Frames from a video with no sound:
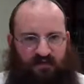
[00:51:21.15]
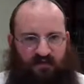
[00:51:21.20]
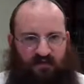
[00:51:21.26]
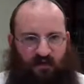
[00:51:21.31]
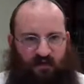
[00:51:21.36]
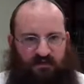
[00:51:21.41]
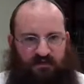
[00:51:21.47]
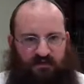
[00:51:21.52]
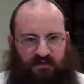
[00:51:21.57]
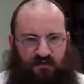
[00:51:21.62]
you
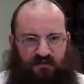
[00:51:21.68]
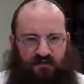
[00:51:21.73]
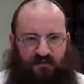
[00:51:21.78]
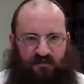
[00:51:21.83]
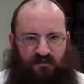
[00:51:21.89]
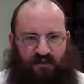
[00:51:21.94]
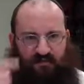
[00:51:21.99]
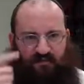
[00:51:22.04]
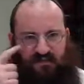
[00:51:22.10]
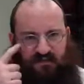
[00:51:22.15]
wash 3
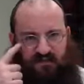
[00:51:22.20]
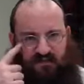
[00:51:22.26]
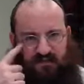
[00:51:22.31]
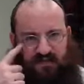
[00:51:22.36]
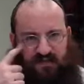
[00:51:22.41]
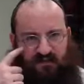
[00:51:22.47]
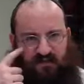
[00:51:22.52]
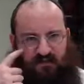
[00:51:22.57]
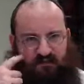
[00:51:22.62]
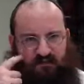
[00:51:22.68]
times
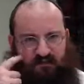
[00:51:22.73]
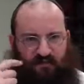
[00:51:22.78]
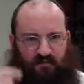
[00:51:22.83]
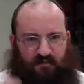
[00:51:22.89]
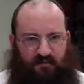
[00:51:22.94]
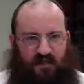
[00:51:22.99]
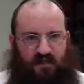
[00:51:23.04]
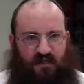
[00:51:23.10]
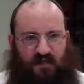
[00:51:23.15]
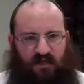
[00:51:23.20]
consecutively the
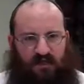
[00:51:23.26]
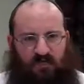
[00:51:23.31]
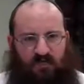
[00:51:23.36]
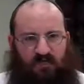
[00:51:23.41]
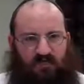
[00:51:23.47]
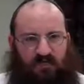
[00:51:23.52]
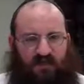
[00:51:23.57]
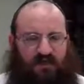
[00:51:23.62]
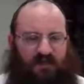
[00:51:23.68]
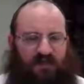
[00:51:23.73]
right hand and
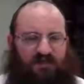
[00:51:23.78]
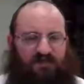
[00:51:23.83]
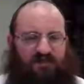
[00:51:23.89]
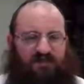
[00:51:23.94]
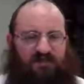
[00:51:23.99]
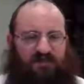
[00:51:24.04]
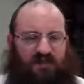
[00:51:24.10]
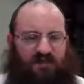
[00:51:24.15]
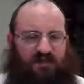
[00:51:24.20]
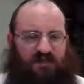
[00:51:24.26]
3 times
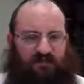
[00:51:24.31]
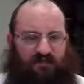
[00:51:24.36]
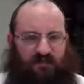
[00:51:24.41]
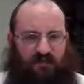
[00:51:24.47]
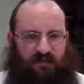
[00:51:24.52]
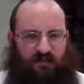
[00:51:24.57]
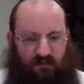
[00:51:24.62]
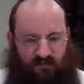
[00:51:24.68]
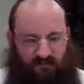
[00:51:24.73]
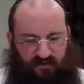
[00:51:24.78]
consecutively
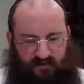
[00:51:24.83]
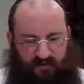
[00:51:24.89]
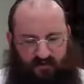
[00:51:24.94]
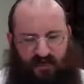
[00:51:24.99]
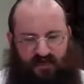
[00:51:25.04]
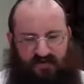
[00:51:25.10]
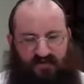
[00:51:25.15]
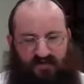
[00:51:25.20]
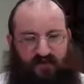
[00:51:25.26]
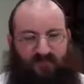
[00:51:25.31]
the left hand.
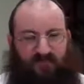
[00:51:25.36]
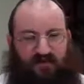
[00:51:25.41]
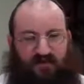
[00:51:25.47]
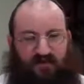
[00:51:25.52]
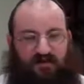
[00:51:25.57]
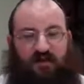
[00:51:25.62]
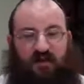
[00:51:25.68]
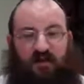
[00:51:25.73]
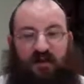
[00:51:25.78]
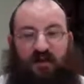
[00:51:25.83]
That's
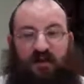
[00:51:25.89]
obvious.